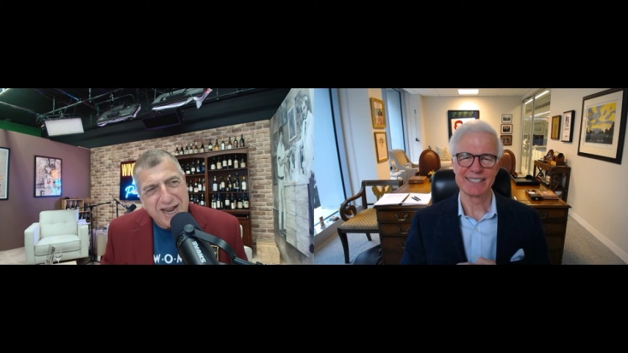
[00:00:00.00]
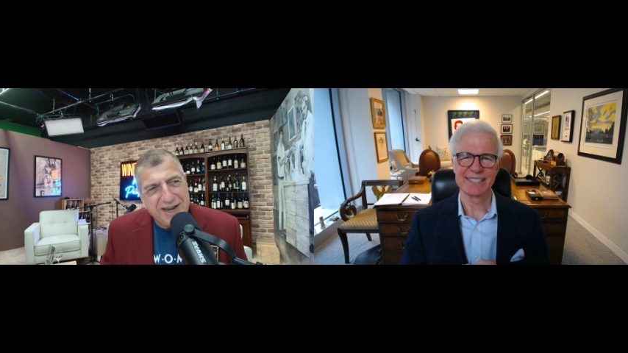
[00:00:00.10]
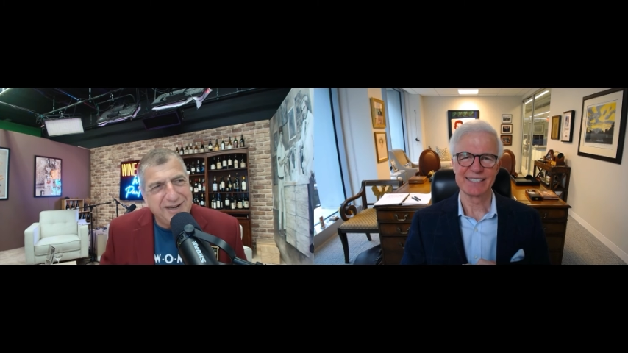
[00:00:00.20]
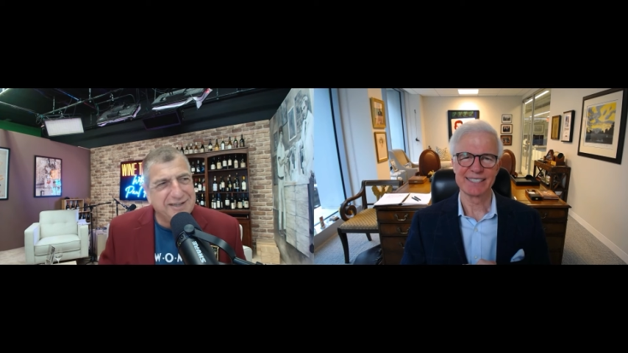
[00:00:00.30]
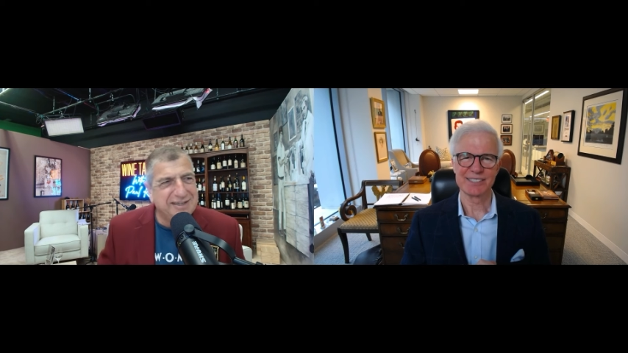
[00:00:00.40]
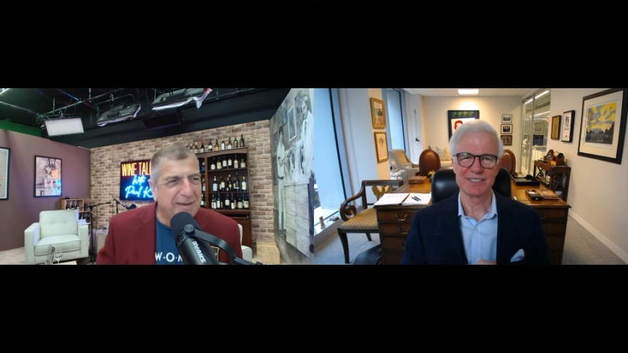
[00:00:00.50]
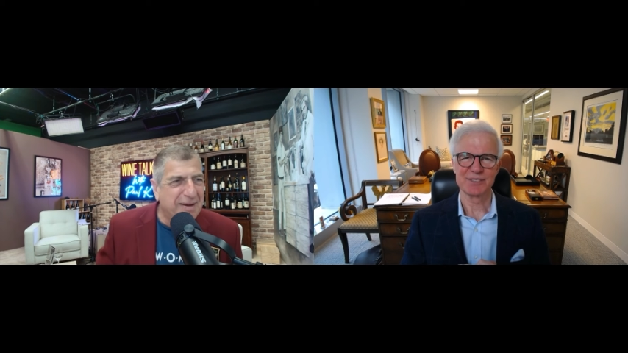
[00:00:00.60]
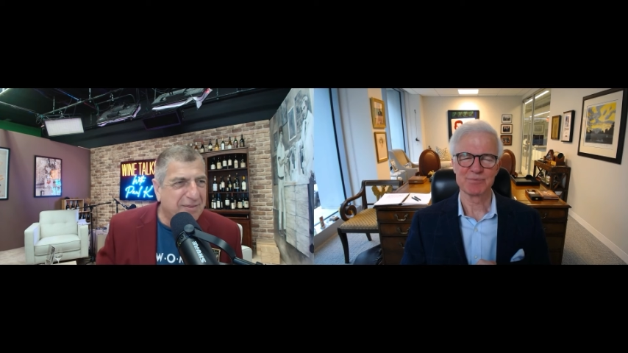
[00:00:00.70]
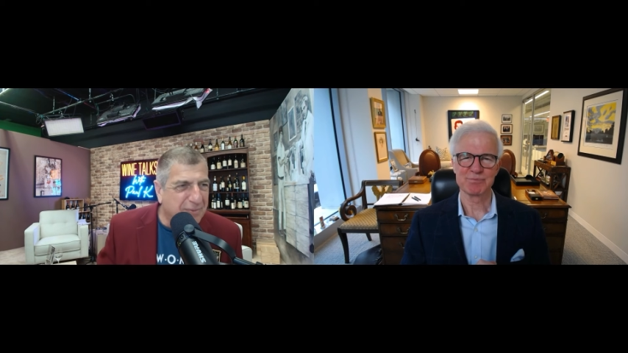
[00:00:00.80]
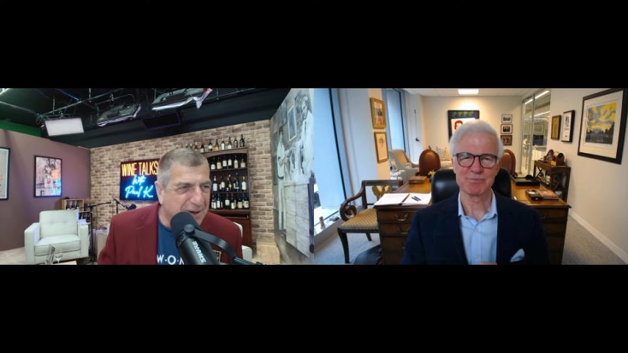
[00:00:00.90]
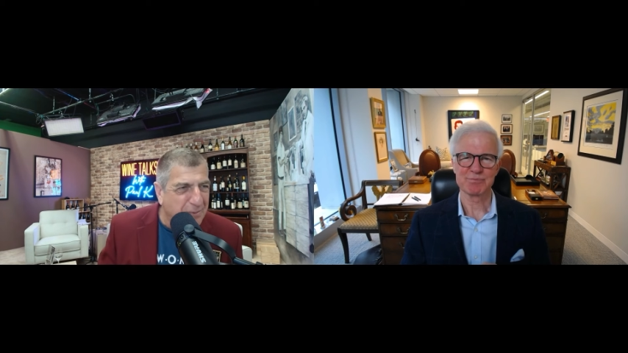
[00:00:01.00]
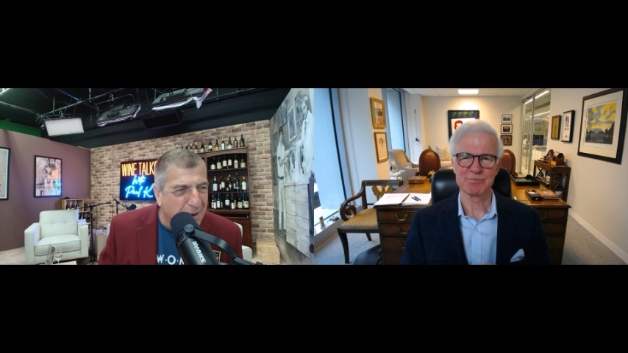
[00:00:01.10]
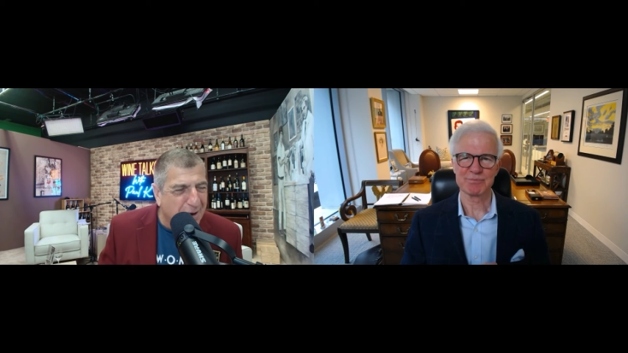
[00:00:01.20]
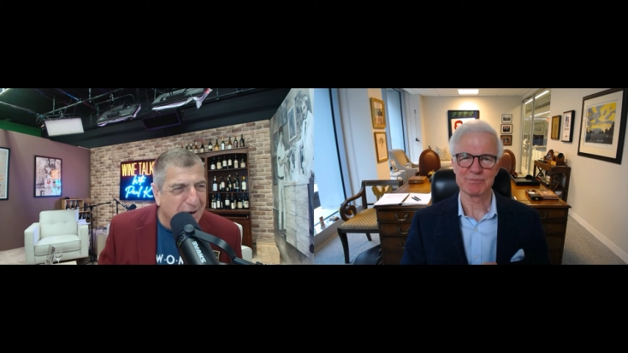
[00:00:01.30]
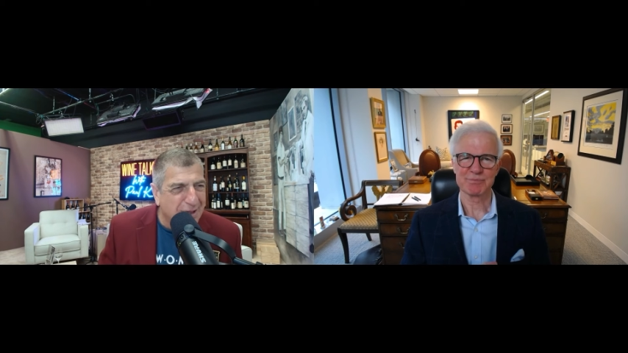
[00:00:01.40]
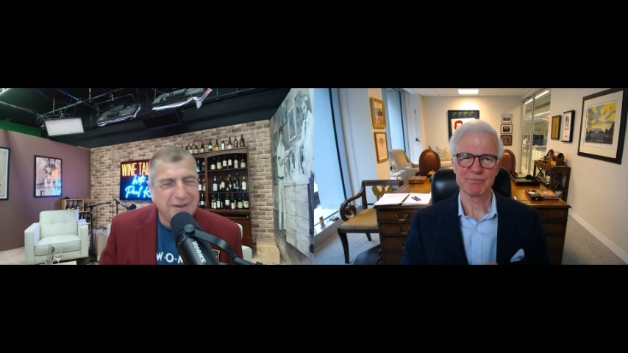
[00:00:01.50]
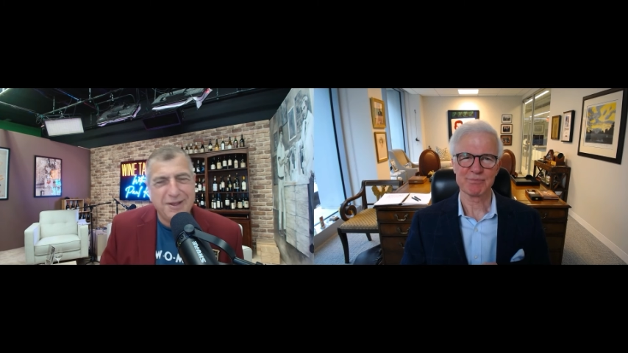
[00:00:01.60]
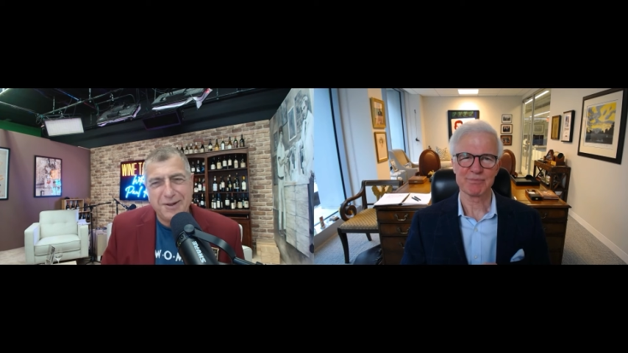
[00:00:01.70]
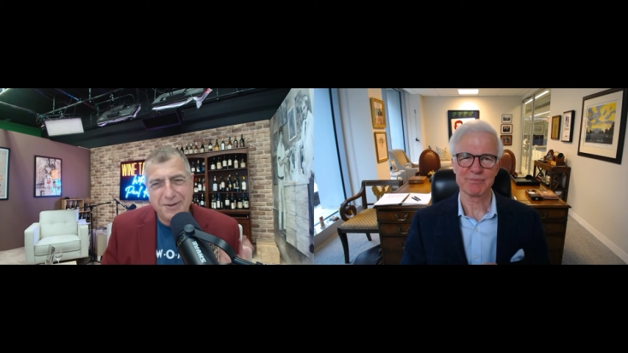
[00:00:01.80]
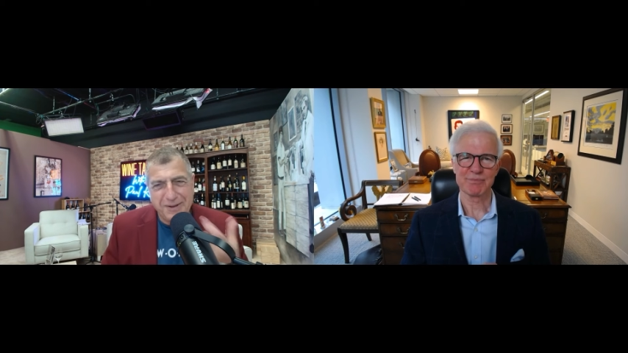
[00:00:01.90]
Speaker 1: it and it doesn't come out the way you wanted it,
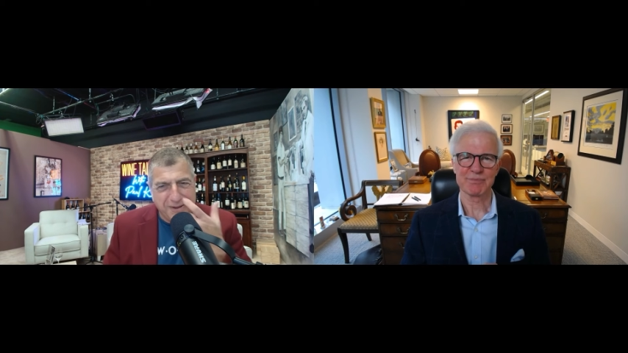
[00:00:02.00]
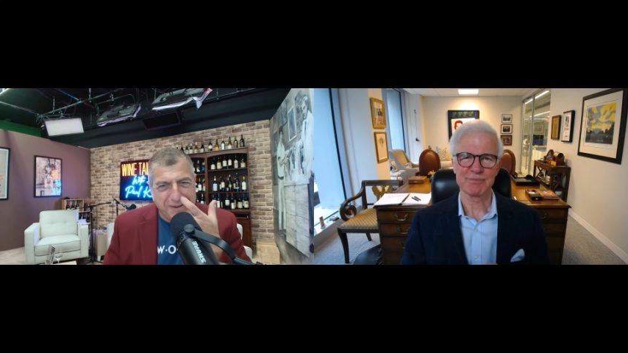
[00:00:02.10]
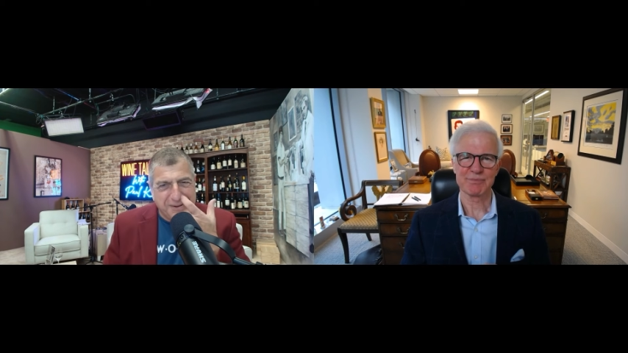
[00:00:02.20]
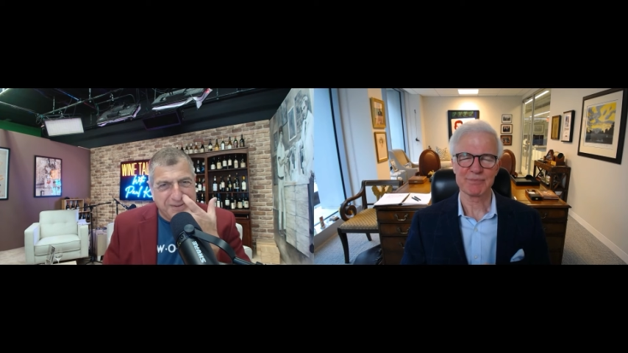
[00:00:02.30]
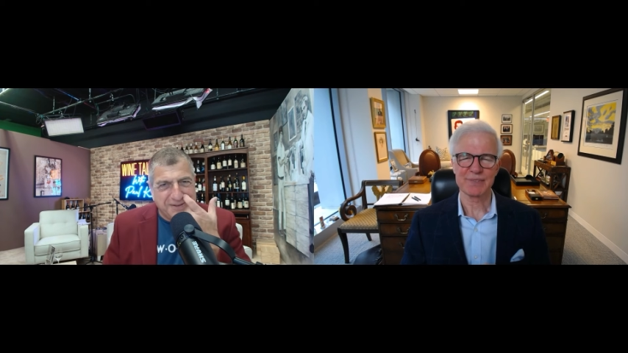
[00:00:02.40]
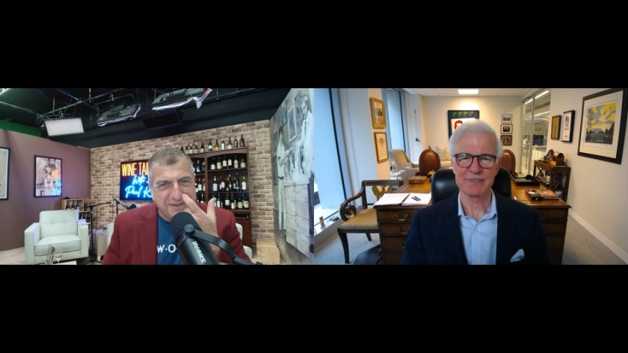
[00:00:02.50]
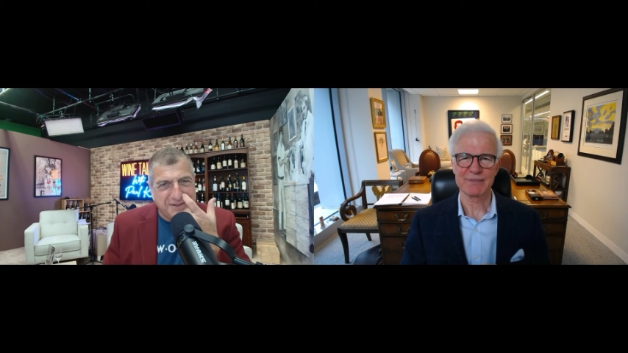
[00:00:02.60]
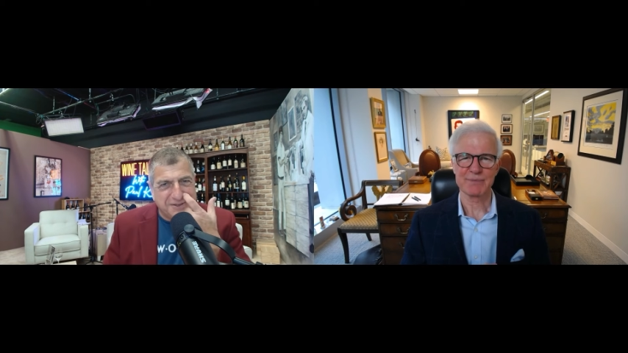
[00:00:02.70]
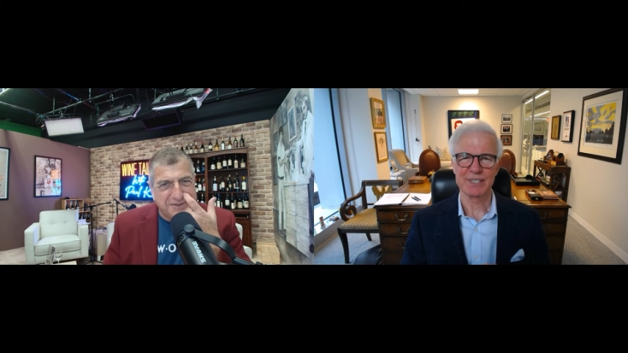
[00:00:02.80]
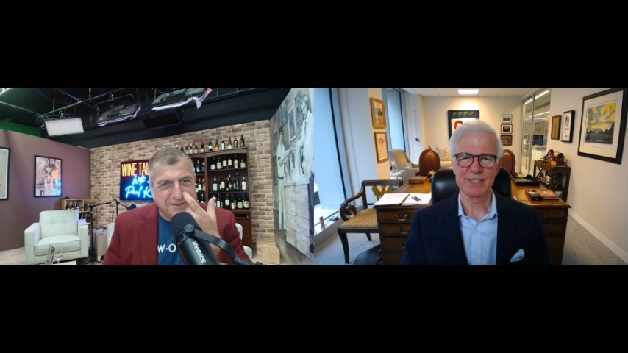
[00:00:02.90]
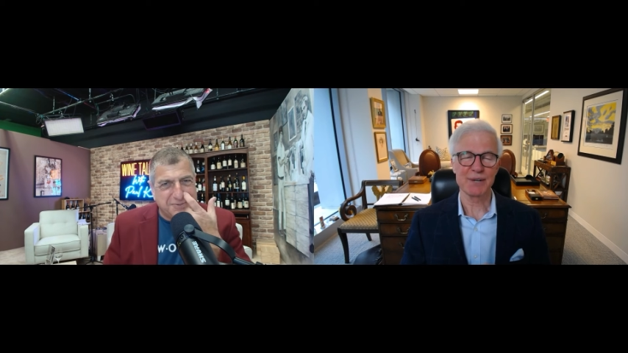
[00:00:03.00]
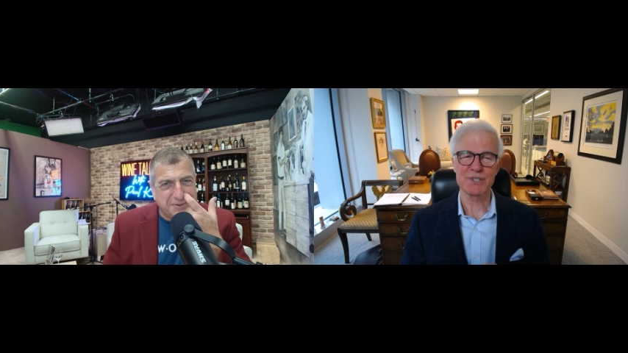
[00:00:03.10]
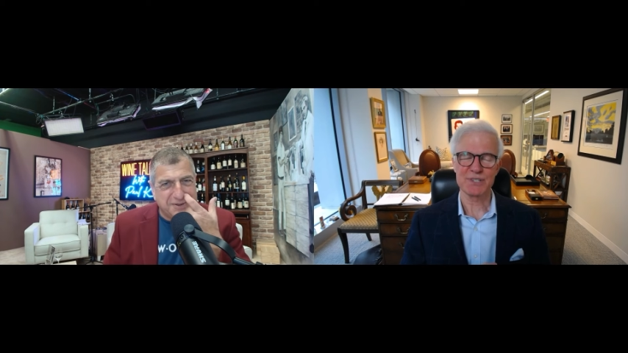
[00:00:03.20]
you know? there were